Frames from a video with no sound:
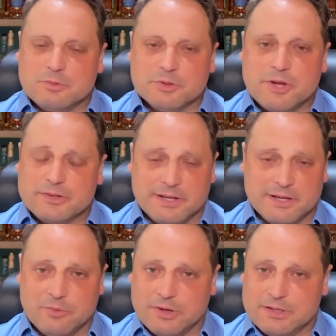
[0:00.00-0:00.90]
talk to
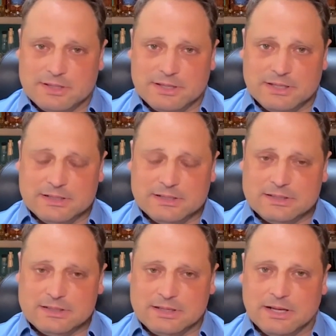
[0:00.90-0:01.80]
anyone. And
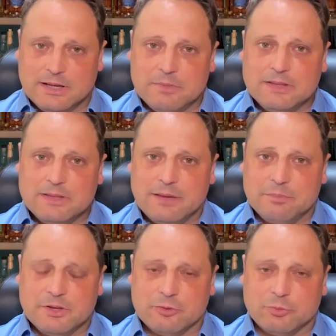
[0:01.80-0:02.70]
I mean that
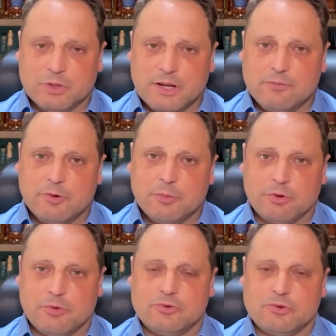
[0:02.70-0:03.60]
because we never
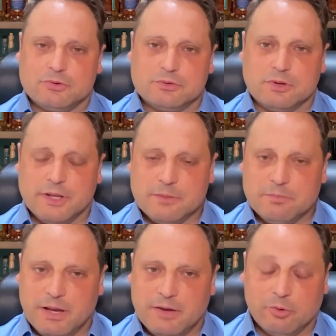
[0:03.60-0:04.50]
approach an
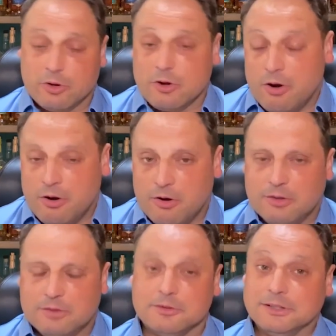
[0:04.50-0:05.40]
inbound or a
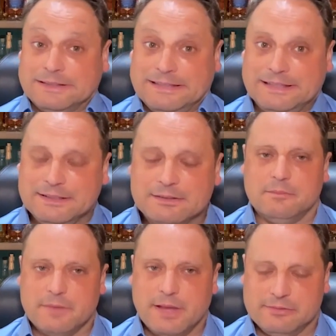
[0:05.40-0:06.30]
call, a lead
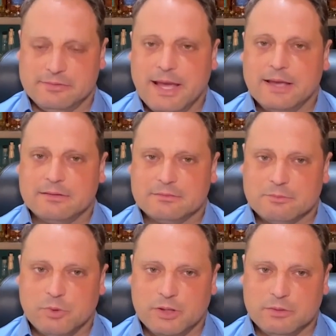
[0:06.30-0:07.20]
as that.
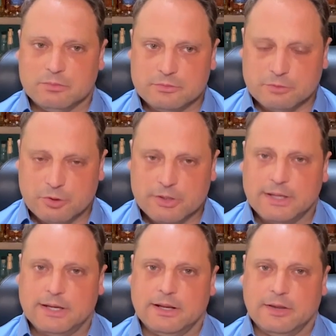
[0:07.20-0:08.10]
We look at
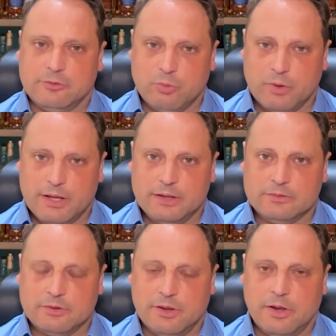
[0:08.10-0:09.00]
it as a way
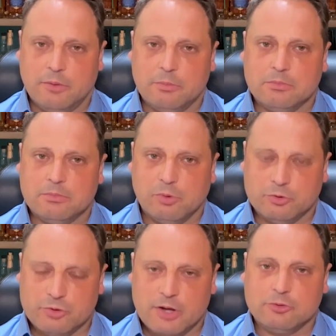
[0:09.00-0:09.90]
to help or
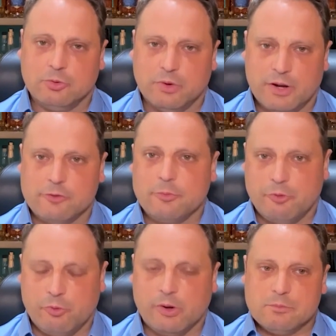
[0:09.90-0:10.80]
talk to an
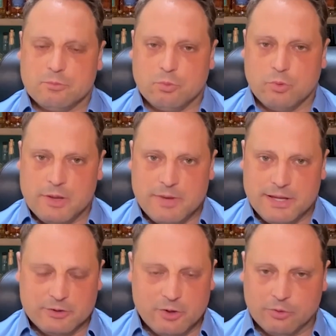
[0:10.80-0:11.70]
entrepreneur. We
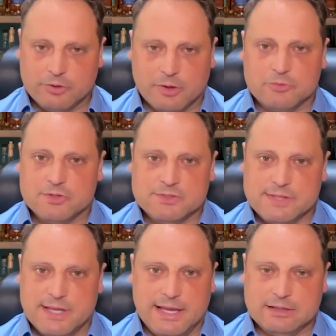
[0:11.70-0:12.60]
make no assumptions
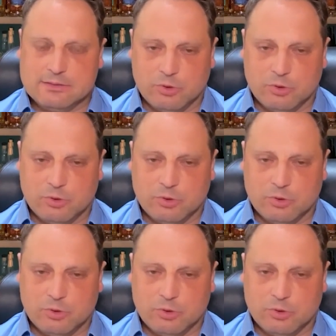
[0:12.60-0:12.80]
that we're